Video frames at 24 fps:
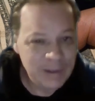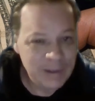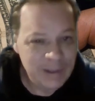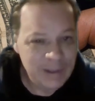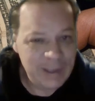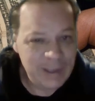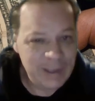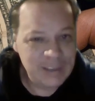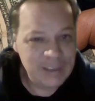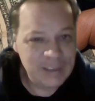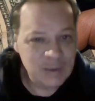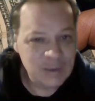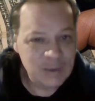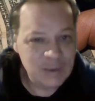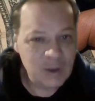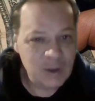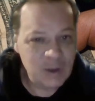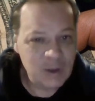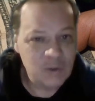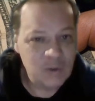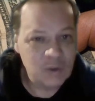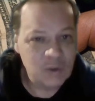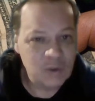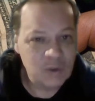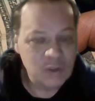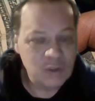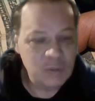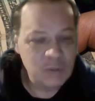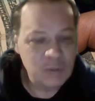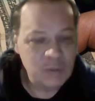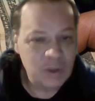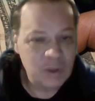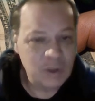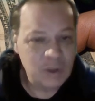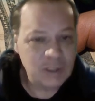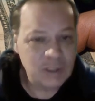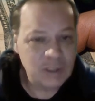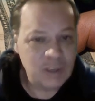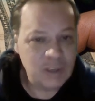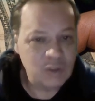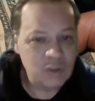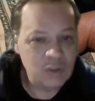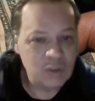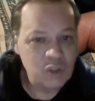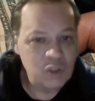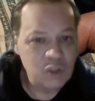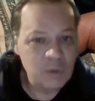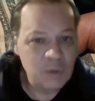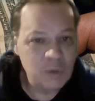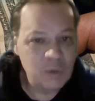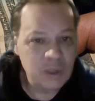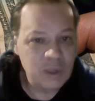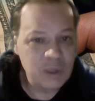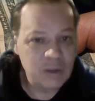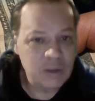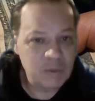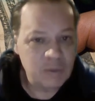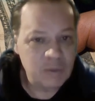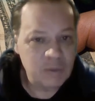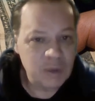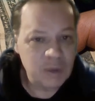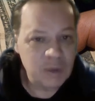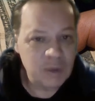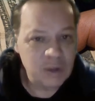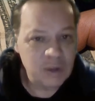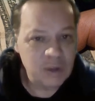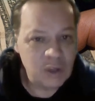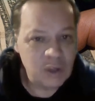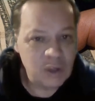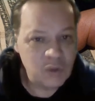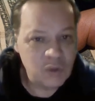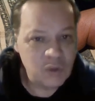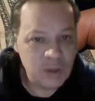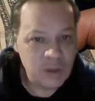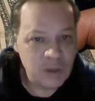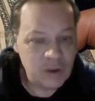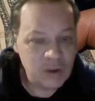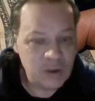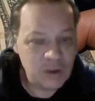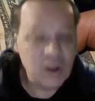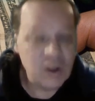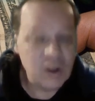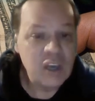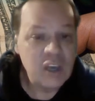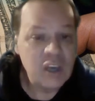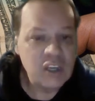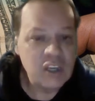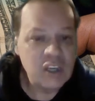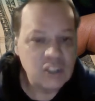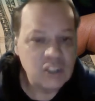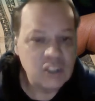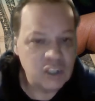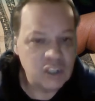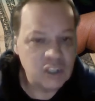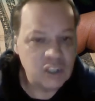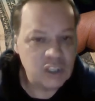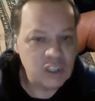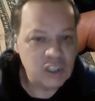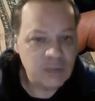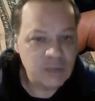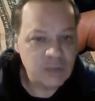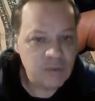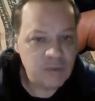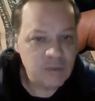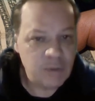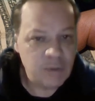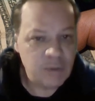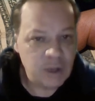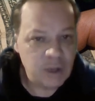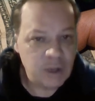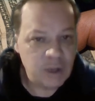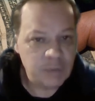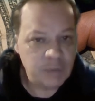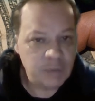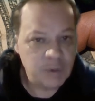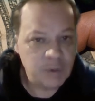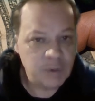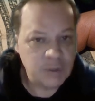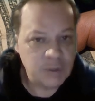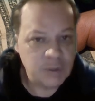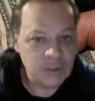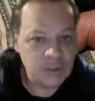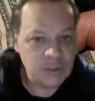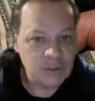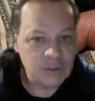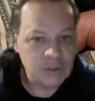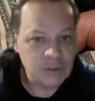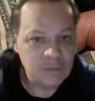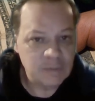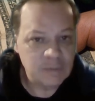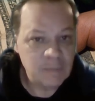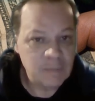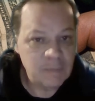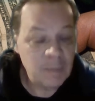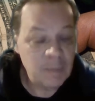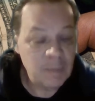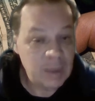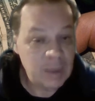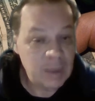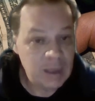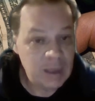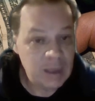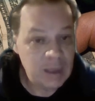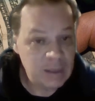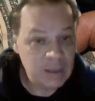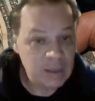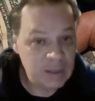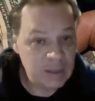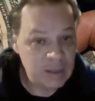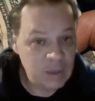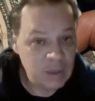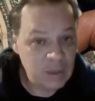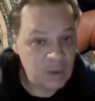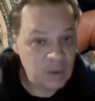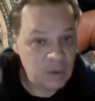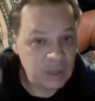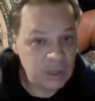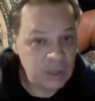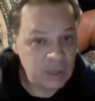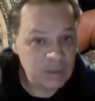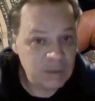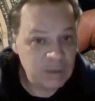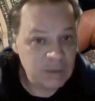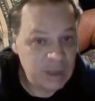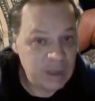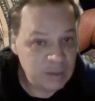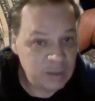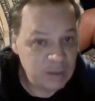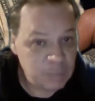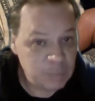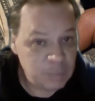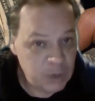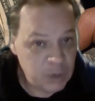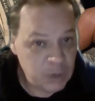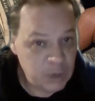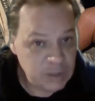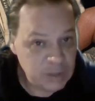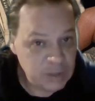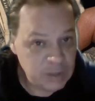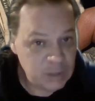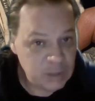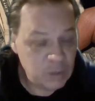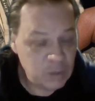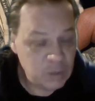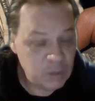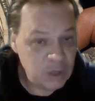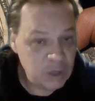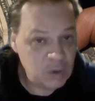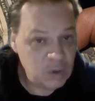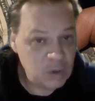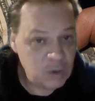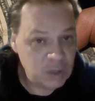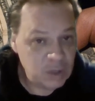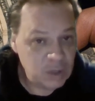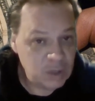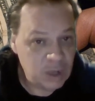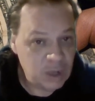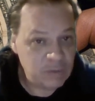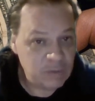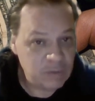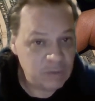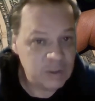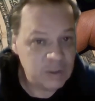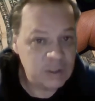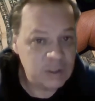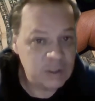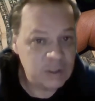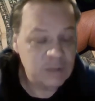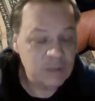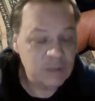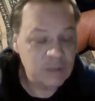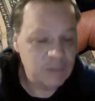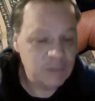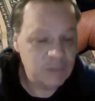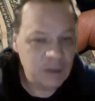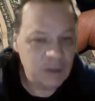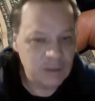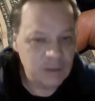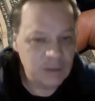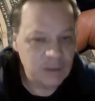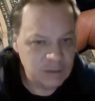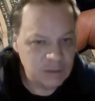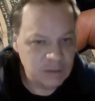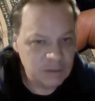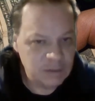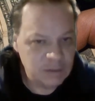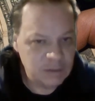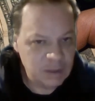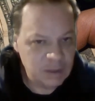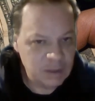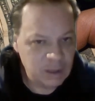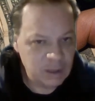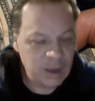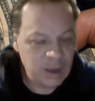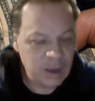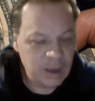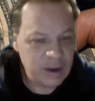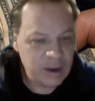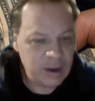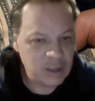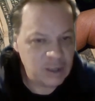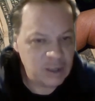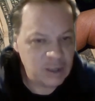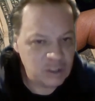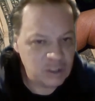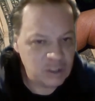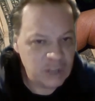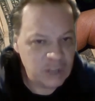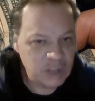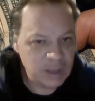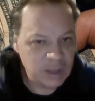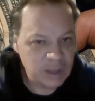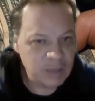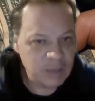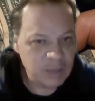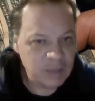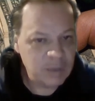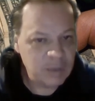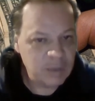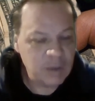That's over $2 million. That's like over $2 million, $3 million right there, just for modeling purposes. And then they want to give the president, when he goes into office, on this thing, I could actually understand that, but